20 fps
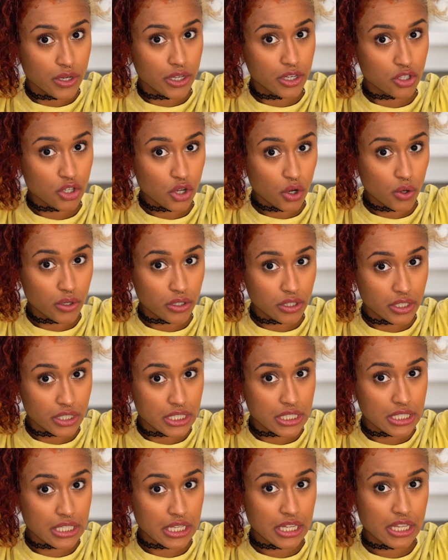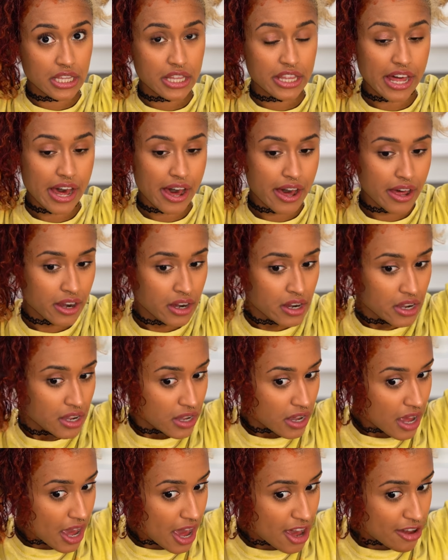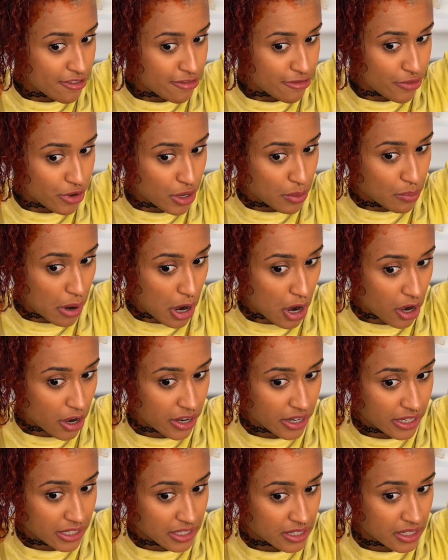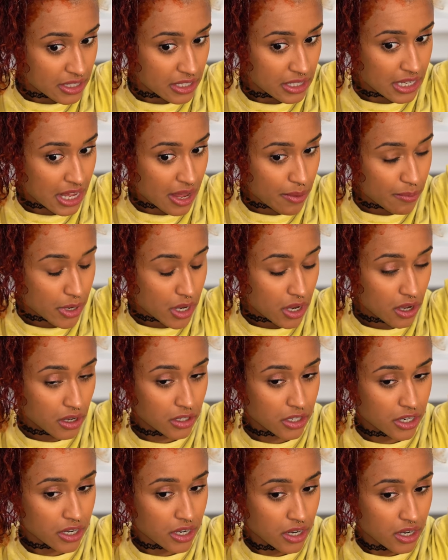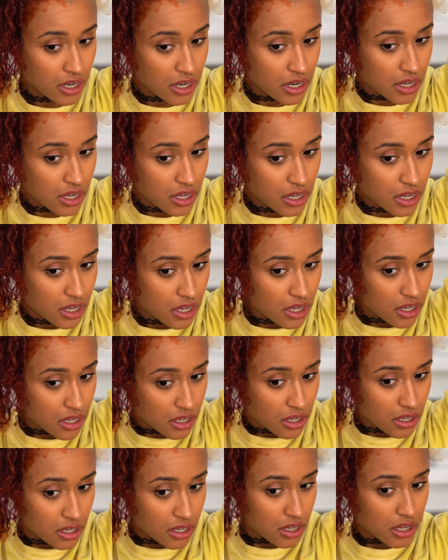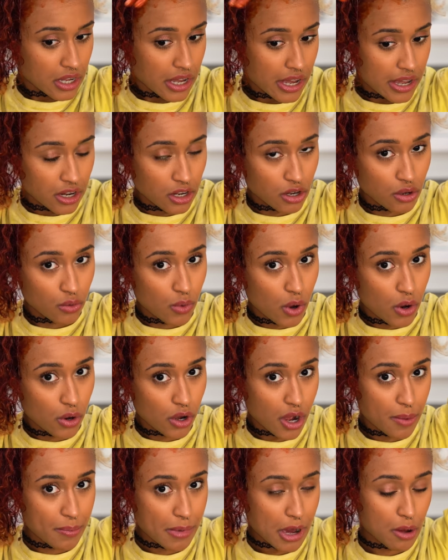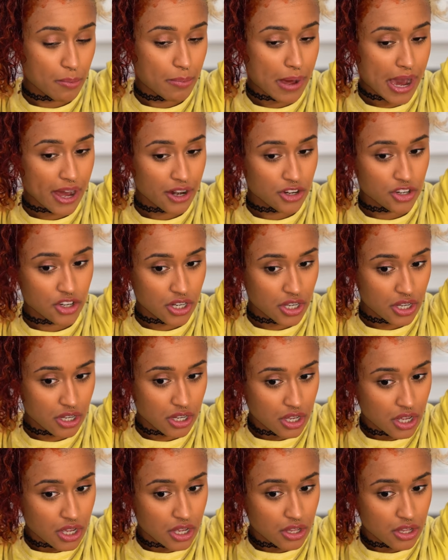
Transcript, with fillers: can totally see that every part is the same color and it won't come out patchy.